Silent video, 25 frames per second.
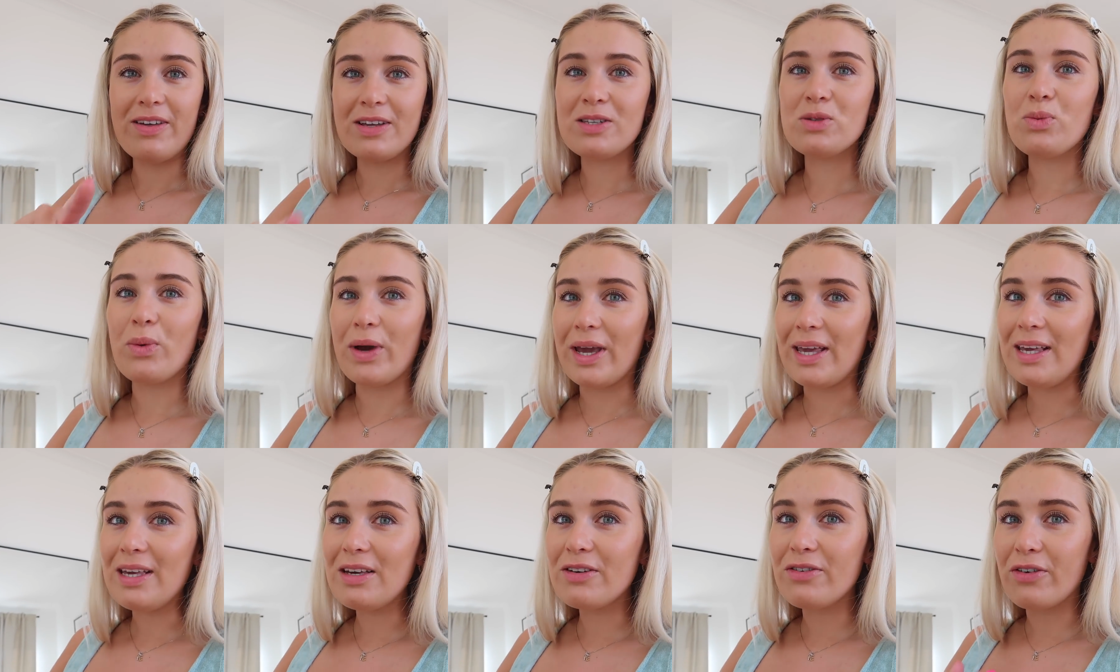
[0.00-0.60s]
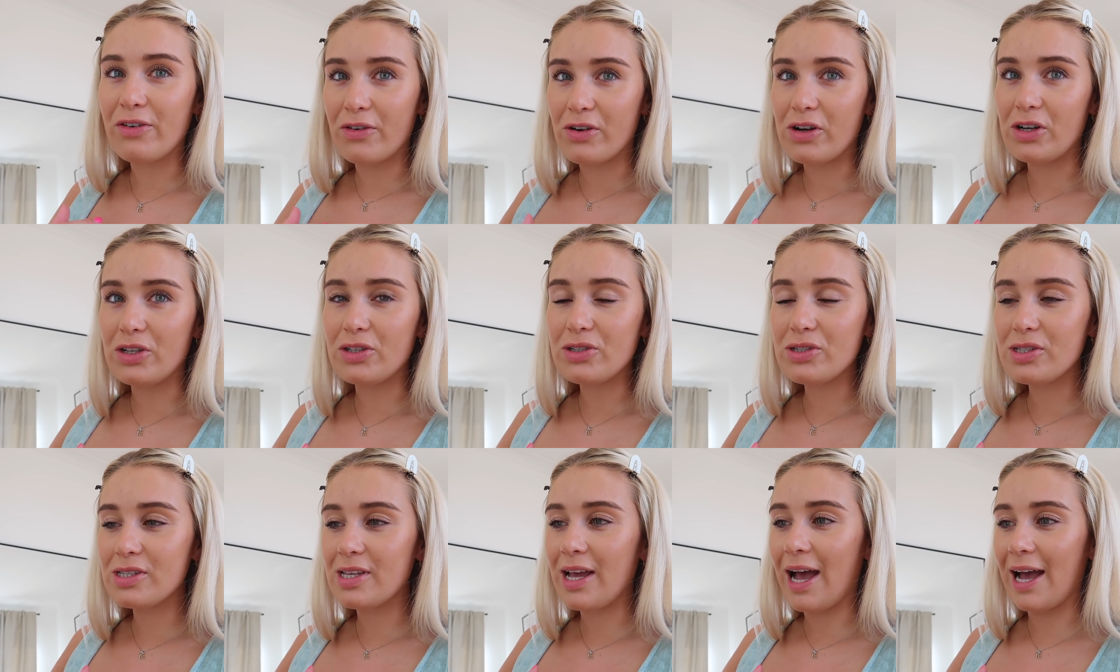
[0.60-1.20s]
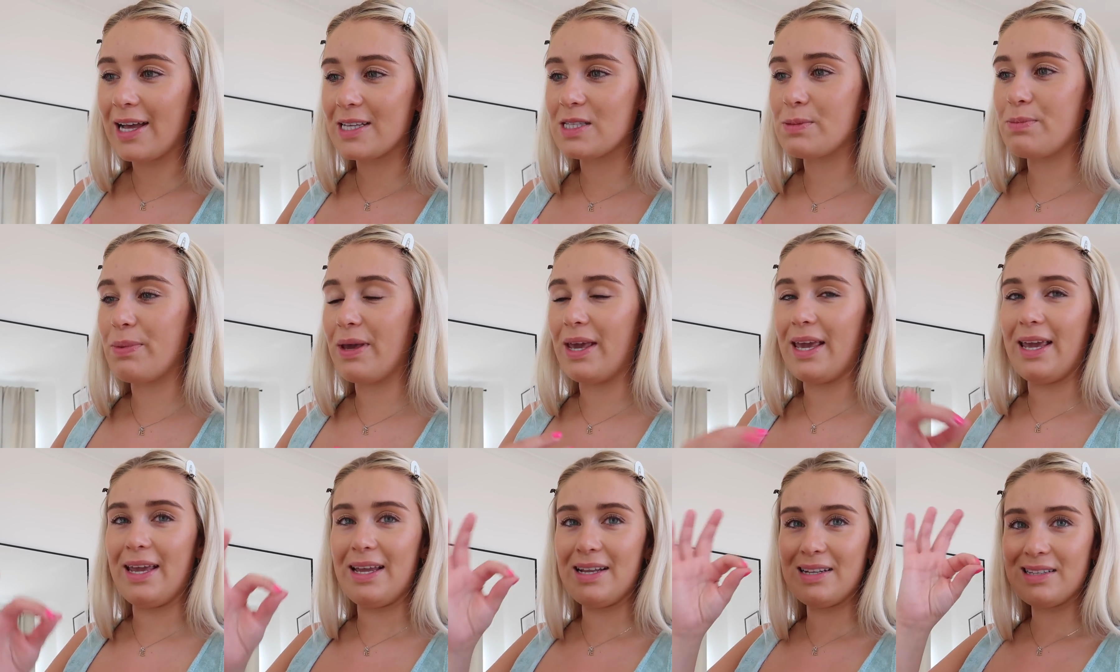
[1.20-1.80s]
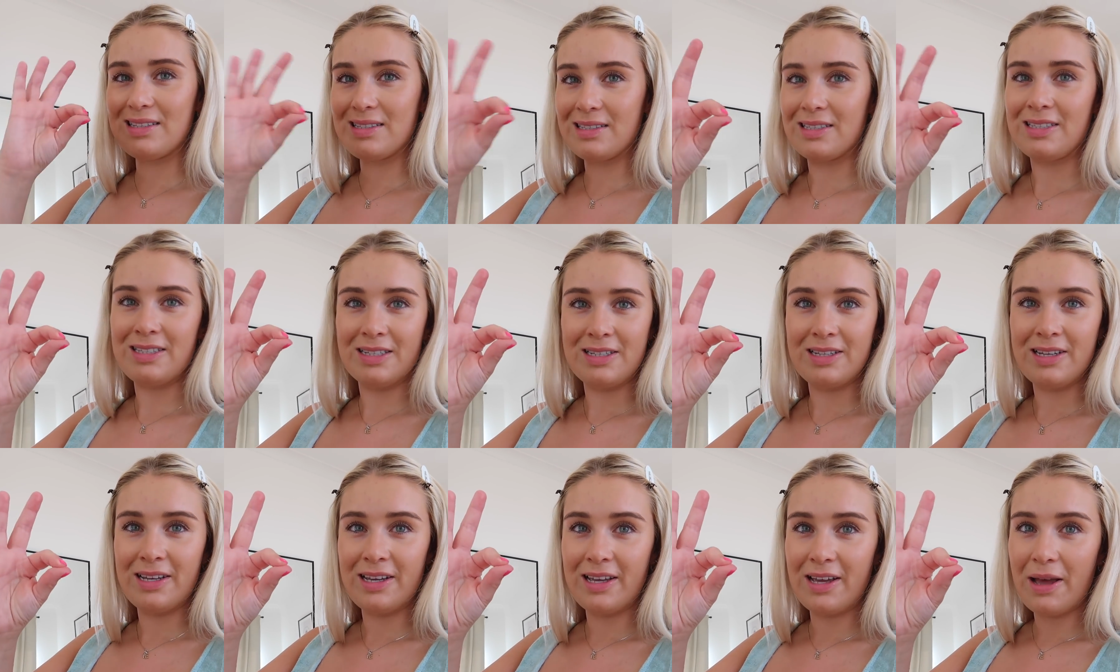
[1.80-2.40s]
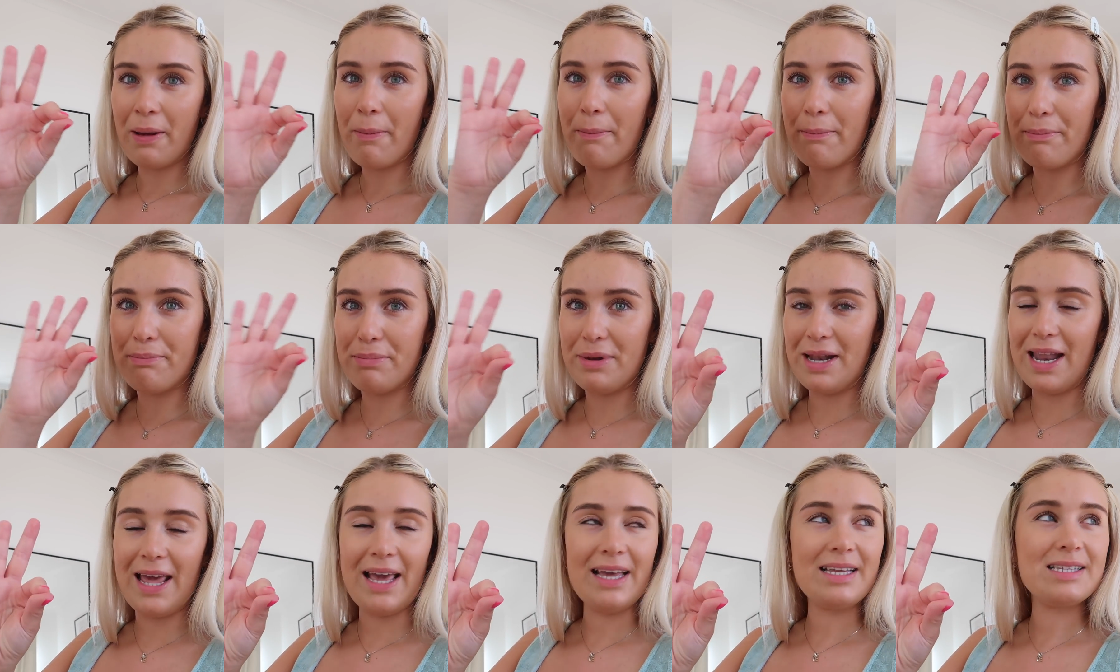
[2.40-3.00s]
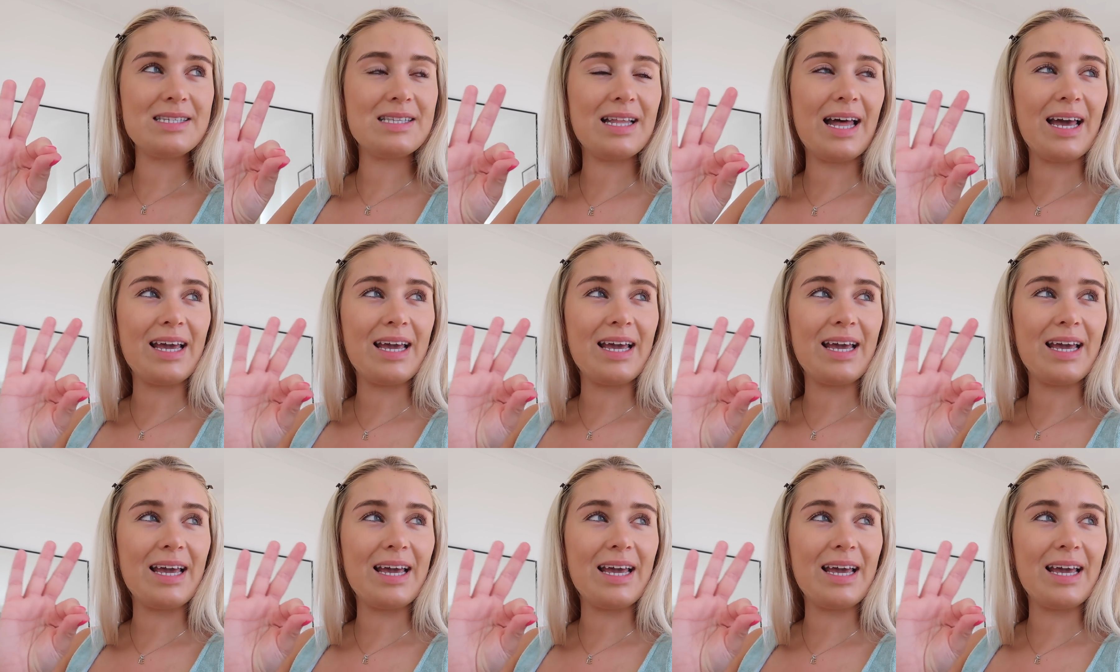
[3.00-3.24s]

this week for us has been bliss.